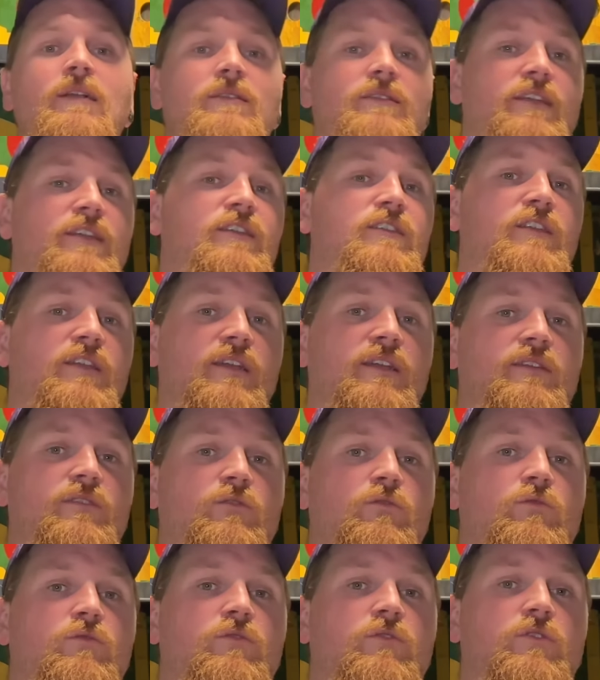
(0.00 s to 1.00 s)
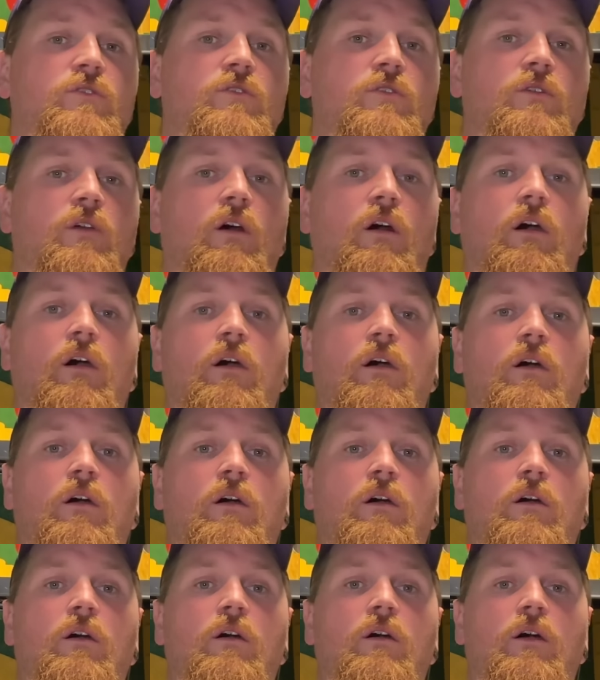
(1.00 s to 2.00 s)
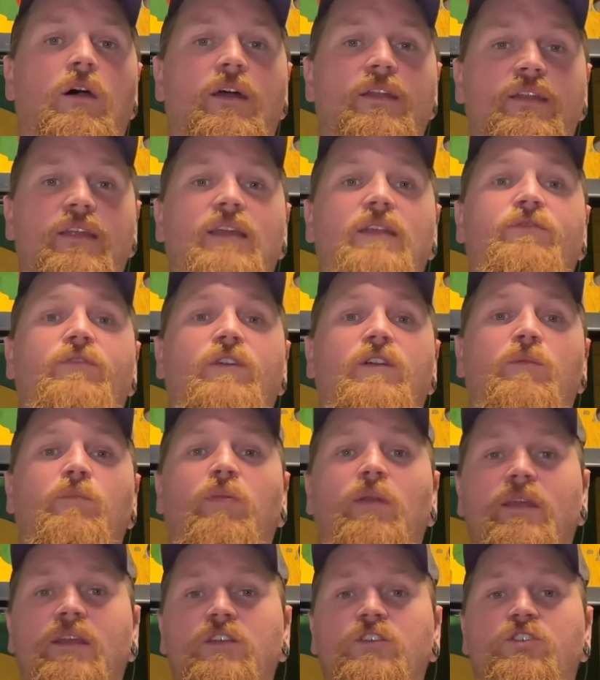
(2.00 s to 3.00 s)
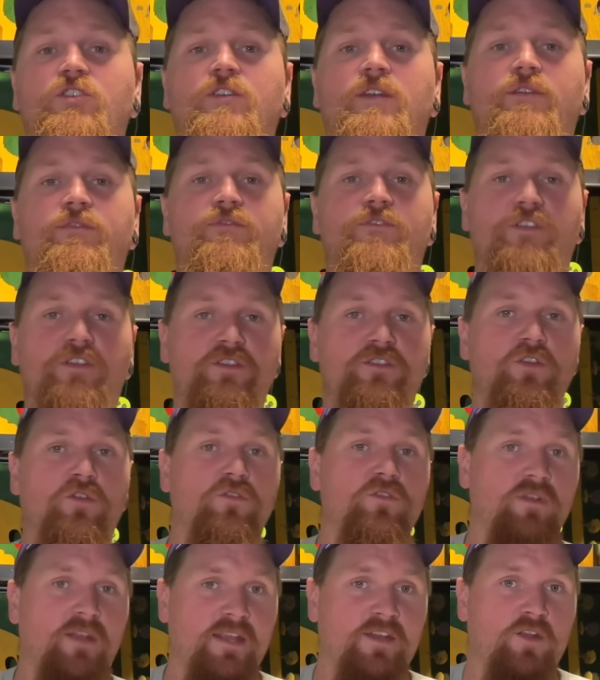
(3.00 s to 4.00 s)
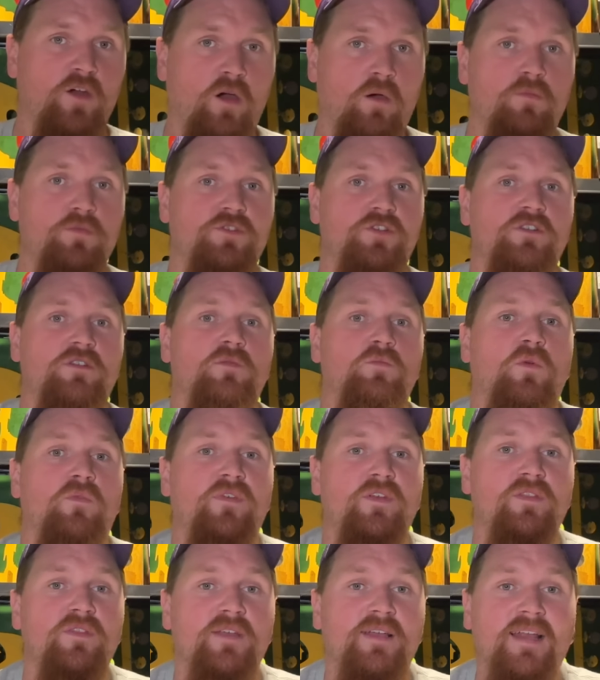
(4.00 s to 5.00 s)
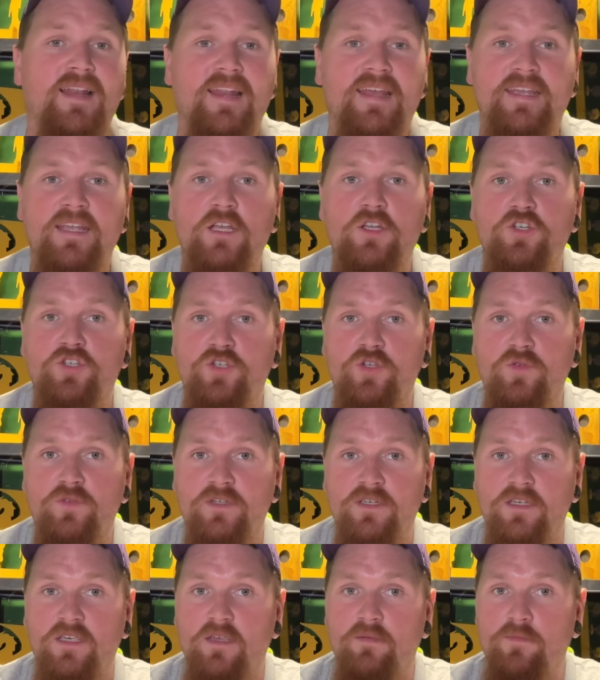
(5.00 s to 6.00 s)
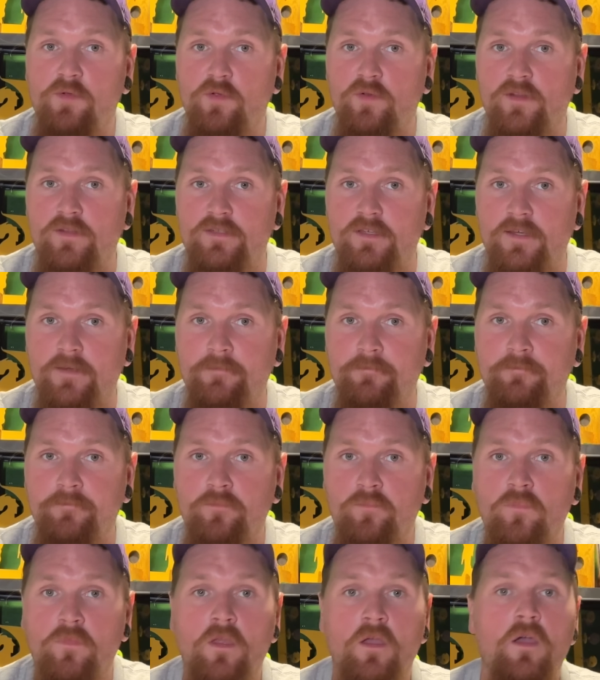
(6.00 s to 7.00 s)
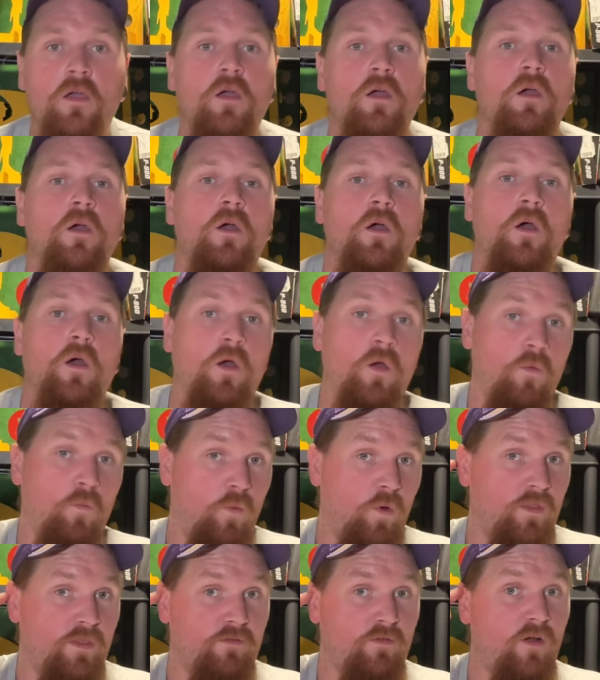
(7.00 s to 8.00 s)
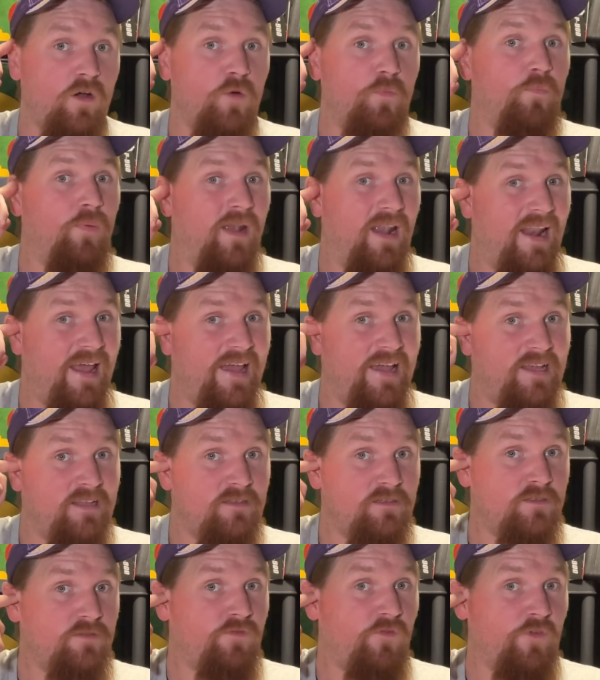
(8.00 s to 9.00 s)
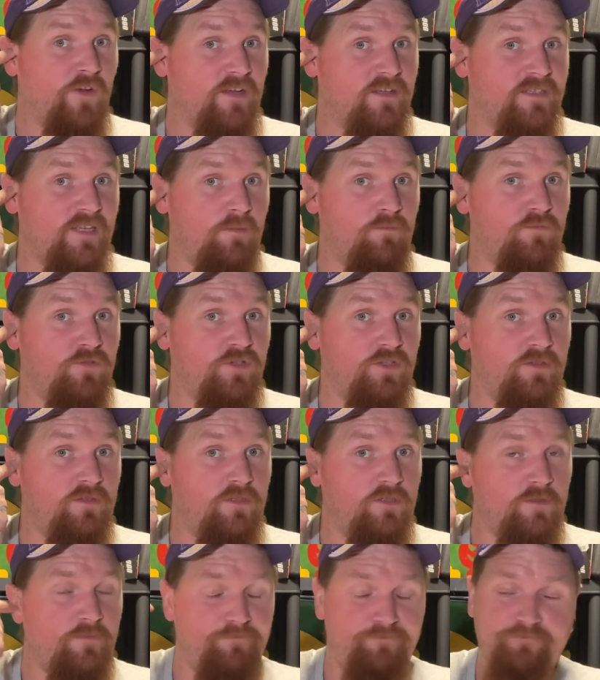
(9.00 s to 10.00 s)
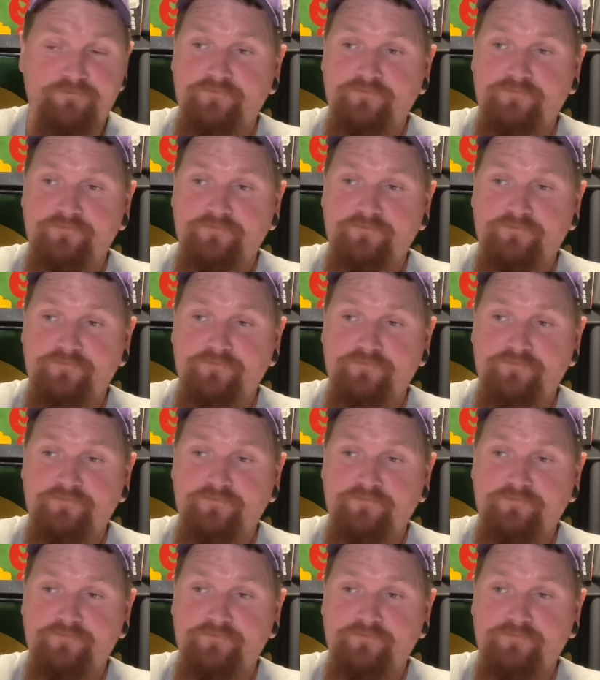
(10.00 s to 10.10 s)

This signals a need for complete shift to non-lead option within the clay shooting community. Well, there are plans for exemptions,